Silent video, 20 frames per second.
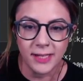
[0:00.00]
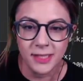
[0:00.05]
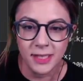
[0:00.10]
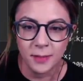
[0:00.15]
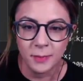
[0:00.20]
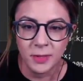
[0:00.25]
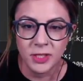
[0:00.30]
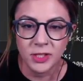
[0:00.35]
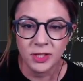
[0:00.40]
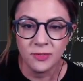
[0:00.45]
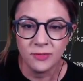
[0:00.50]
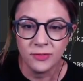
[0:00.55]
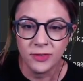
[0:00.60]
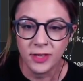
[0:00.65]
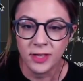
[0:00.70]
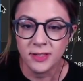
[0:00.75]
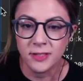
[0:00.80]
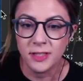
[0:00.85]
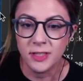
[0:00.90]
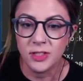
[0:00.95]
image
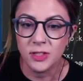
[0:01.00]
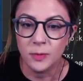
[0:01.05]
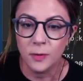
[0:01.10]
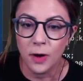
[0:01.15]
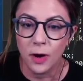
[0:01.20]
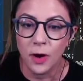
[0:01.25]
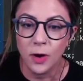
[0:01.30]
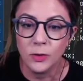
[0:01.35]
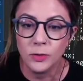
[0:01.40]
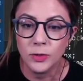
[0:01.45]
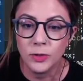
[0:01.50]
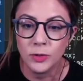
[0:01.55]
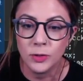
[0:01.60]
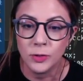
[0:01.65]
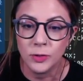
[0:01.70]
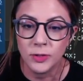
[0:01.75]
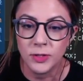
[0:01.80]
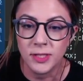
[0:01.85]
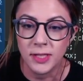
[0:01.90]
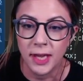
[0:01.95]
converts it to a whole
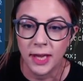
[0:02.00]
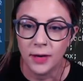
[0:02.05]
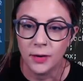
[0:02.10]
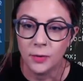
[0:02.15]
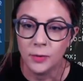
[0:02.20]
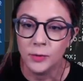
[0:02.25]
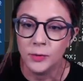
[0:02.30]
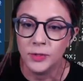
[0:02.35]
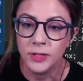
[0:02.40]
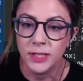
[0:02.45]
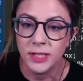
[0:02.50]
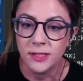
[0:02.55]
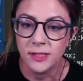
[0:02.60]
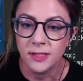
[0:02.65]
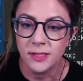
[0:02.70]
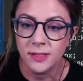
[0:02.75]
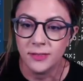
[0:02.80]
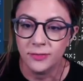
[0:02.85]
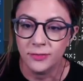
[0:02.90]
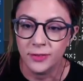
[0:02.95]
source set at all these
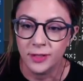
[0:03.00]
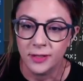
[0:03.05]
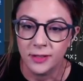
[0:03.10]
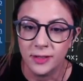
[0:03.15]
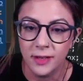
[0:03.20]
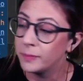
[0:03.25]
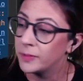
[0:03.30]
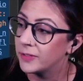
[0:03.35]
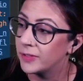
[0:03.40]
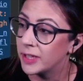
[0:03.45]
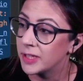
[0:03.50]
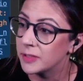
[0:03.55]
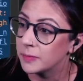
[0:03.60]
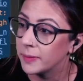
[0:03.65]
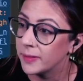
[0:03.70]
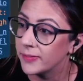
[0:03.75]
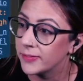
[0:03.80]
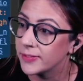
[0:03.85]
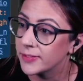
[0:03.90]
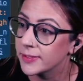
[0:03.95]
different device
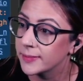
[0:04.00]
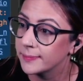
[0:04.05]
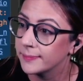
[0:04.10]
widths.